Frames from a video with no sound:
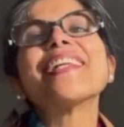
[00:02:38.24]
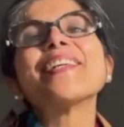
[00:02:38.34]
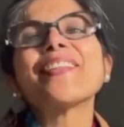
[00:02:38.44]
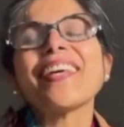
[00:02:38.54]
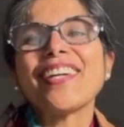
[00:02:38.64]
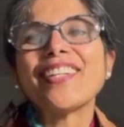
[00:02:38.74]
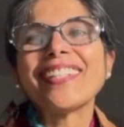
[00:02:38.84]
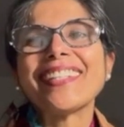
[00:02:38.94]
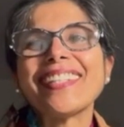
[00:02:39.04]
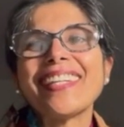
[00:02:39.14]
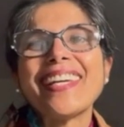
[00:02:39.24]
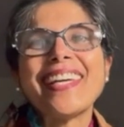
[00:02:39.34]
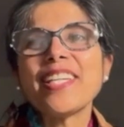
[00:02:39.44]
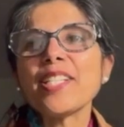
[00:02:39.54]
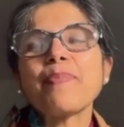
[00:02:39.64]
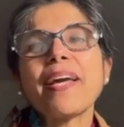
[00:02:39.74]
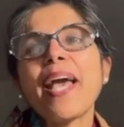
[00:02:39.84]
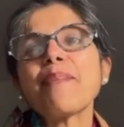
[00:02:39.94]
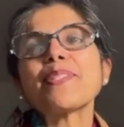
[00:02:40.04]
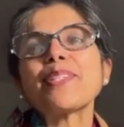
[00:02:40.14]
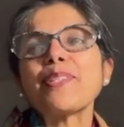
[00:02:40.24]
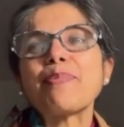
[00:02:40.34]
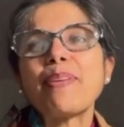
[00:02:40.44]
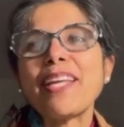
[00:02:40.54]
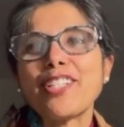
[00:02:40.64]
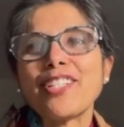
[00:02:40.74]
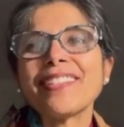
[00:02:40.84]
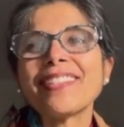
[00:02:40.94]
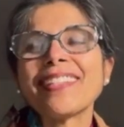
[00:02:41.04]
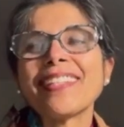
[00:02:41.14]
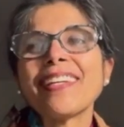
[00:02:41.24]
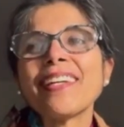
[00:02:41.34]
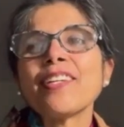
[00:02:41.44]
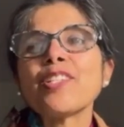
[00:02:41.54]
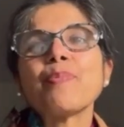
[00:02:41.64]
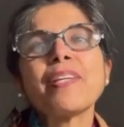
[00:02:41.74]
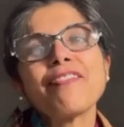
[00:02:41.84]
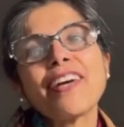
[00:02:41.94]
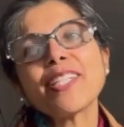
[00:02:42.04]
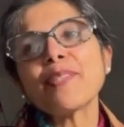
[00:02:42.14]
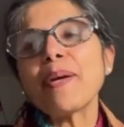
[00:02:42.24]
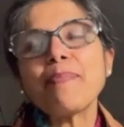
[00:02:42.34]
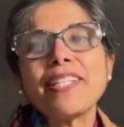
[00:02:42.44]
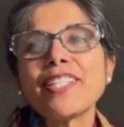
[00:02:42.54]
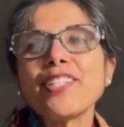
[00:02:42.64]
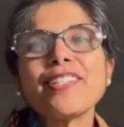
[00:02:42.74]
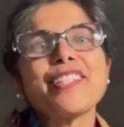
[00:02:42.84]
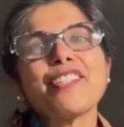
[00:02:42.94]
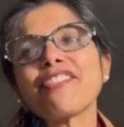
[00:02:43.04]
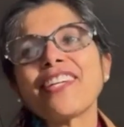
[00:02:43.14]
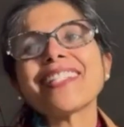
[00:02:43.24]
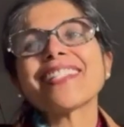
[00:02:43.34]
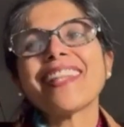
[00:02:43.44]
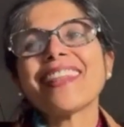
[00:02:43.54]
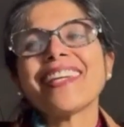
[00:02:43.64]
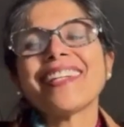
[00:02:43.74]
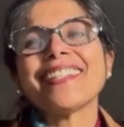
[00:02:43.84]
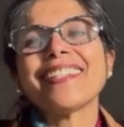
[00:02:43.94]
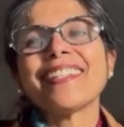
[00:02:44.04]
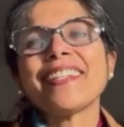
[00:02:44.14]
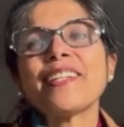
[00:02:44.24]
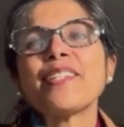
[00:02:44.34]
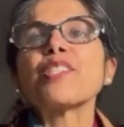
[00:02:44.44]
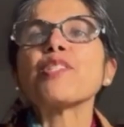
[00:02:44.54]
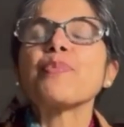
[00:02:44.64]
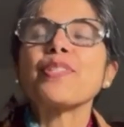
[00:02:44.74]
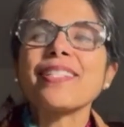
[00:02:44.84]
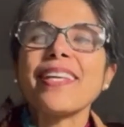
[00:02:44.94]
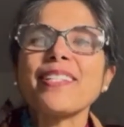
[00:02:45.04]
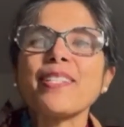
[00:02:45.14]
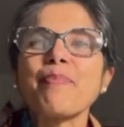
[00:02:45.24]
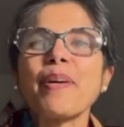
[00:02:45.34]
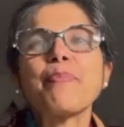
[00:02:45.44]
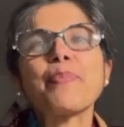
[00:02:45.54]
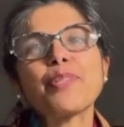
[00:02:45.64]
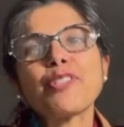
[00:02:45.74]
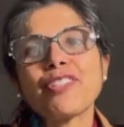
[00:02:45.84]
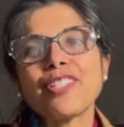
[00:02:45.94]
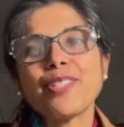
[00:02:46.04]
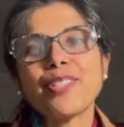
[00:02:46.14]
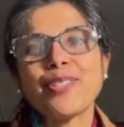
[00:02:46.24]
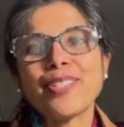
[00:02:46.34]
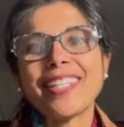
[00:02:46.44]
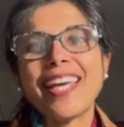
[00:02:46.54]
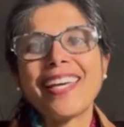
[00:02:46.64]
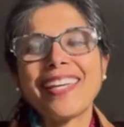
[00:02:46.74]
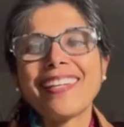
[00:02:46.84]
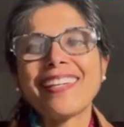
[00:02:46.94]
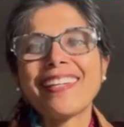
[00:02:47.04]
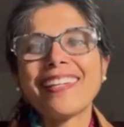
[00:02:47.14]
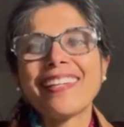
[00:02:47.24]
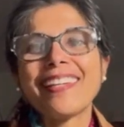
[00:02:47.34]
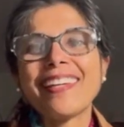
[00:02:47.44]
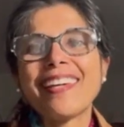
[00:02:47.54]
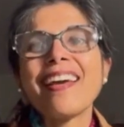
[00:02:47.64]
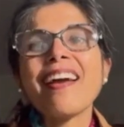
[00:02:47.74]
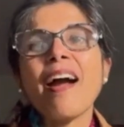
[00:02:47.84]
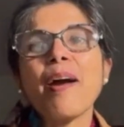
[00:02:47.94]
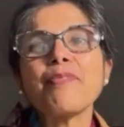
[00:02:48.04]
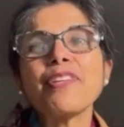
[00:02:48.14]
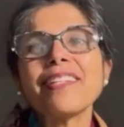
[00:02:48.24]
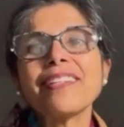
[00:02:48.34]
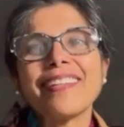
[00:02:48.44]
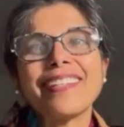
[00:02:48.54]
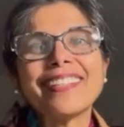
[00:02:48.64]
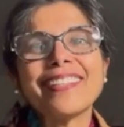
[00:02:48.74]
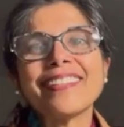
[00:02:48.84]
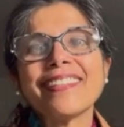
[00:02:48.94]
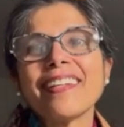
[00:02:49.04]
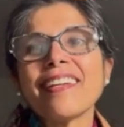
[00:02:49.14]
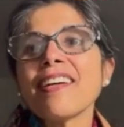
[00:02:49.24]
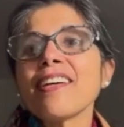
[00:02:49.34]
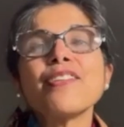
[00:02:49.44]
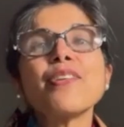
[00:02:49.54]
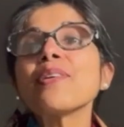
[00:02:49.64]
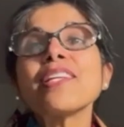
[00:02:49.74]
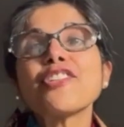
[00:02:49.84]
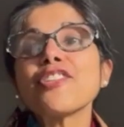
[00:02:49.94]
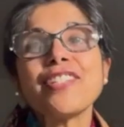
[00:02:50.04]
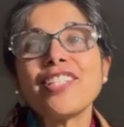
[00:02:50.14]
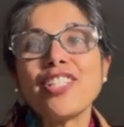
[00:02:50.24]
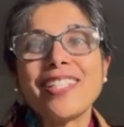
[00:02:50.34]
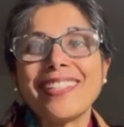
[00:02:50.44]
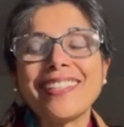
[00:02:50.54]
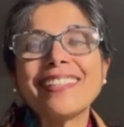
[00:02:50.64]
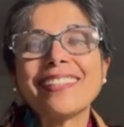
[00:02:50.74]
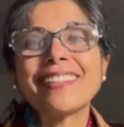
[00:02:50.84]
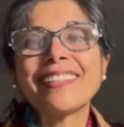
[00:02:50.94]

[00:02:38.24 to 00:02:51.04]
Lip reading: Hello there. It is my absolute pleasure to be invited by my dear, dear friend Sandhya to present my poetry to you today. I'm Reena Nag, no literary genius,